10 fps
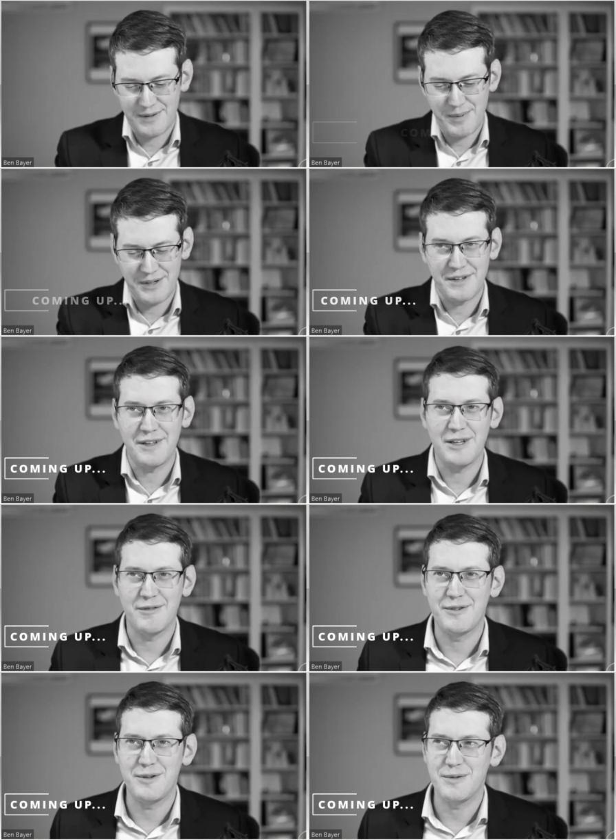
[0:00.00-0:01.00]
especially
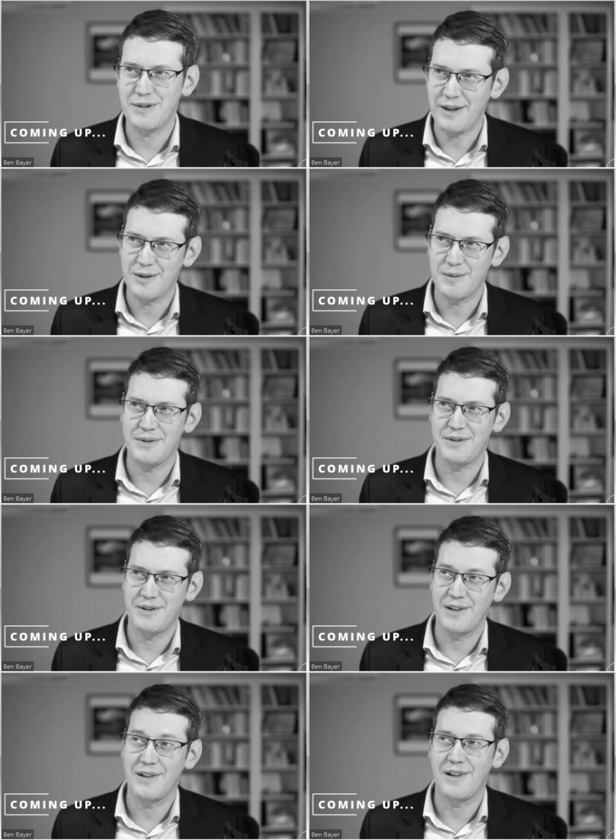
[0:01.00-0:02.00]
if you take the
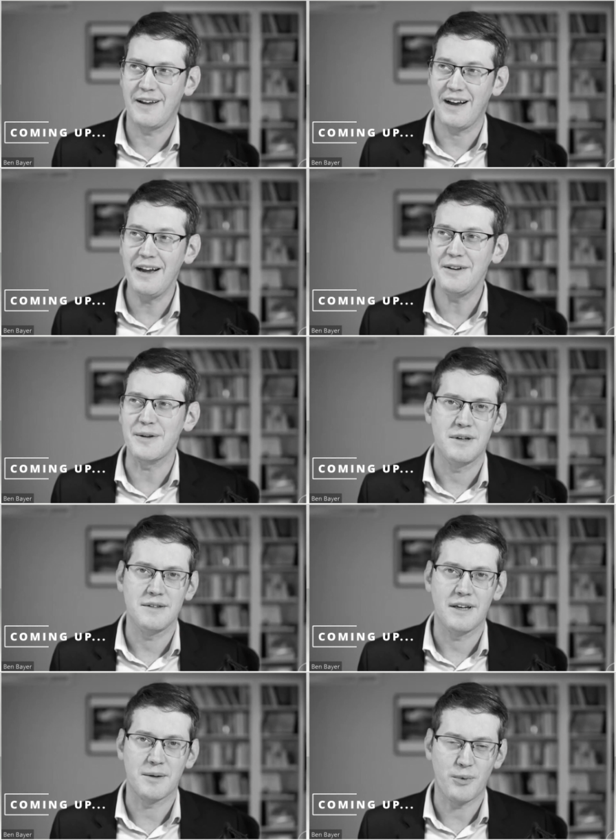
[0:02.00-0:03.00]
position like I do,
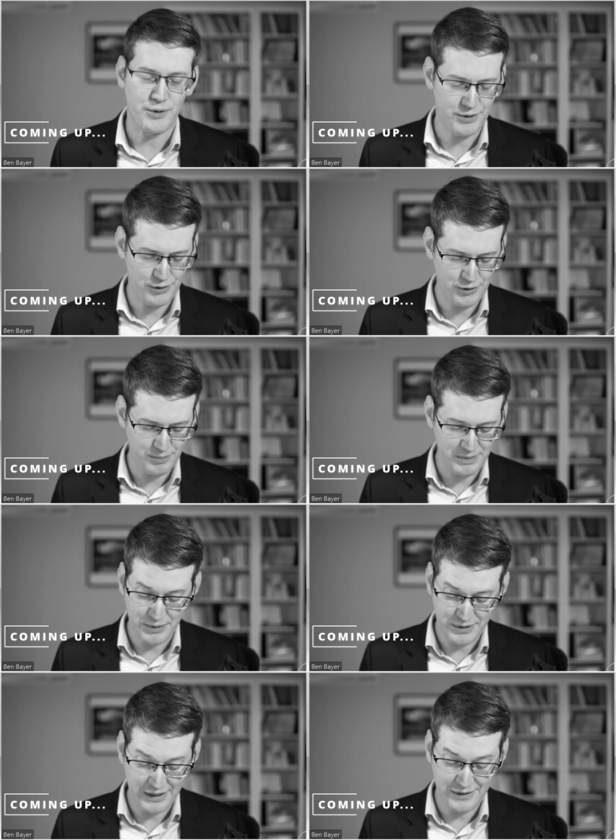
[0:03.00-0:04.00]
that abortion should be
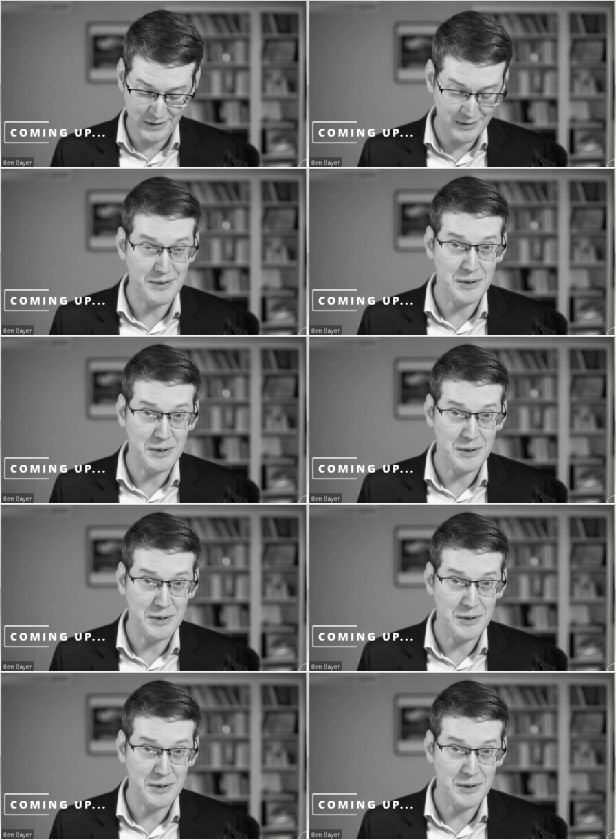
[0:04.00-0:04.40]
protected until